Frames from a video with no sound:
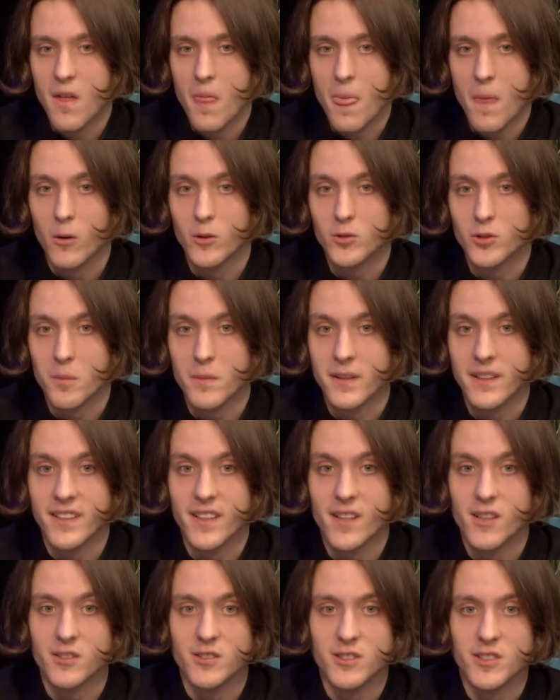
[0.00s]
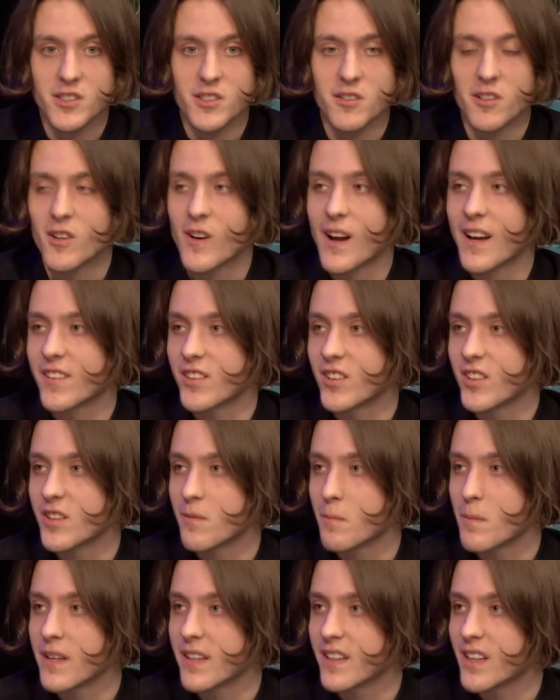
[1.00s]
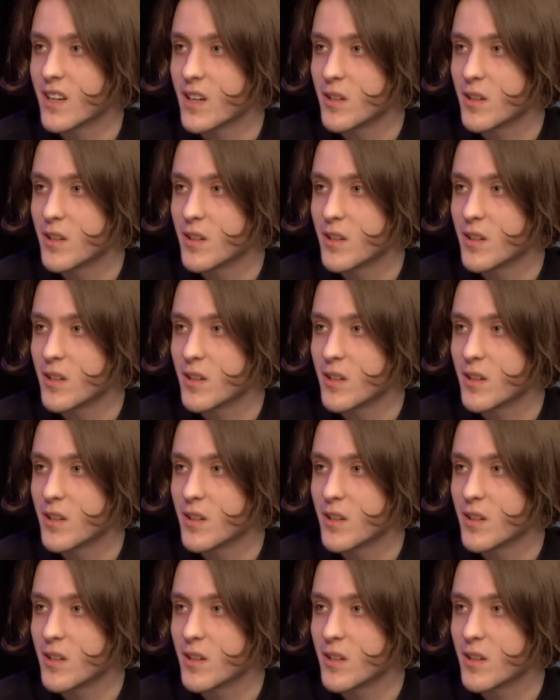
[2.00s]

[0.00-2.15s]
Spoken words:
Also, I mean, I know Cura has a big,